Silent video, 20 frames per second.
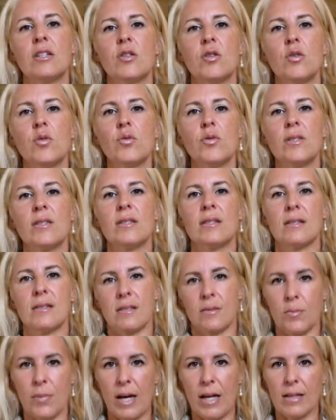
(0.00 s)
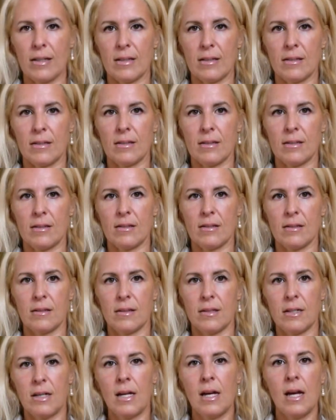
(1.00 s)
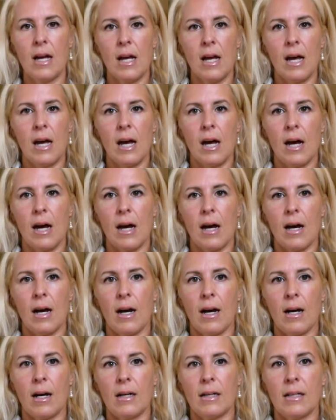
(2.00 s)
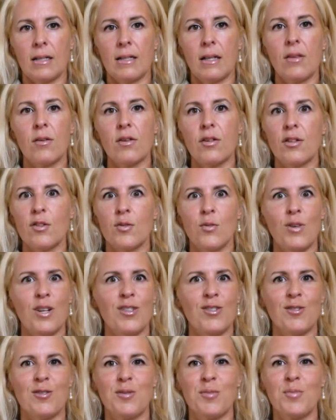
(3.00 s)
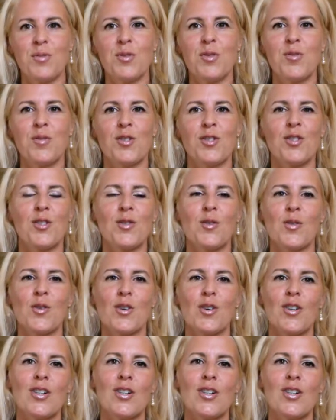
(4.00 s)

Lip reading: nuisance balances. Another good way to improve your score